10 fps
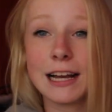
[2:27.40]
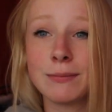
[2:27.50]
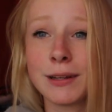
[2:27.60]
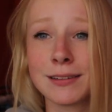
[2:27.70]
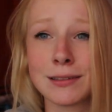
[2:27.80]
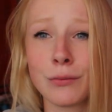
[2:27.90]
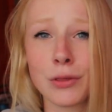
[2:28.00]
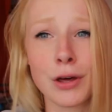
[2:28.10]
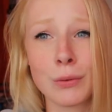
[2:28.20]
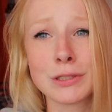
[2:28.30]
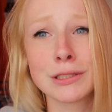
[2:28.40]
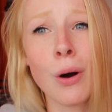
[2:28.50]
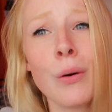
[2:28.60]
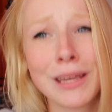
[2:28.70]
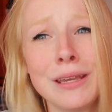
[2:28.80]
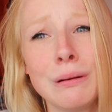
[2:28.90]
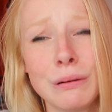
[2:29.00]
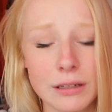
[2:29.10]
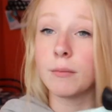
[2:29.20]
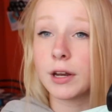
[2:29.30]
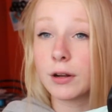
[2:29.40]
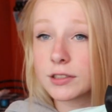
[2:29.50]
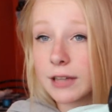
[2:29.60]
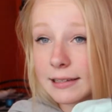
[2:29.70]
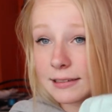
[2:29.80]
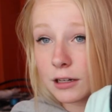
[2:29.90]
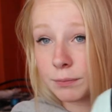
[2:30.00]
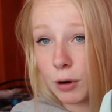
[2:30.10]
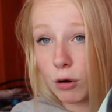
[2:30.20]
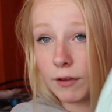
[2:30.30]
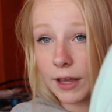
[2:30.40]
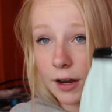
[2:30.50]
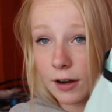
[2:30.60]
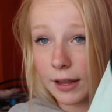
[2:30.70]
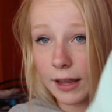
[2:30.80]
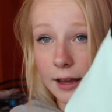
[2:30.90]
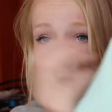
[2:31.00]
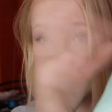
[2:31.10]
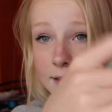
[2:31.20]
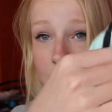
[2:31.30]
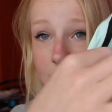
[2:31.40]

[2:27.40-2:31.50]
guys because I thought it was so cute. But it also has a little bow over here and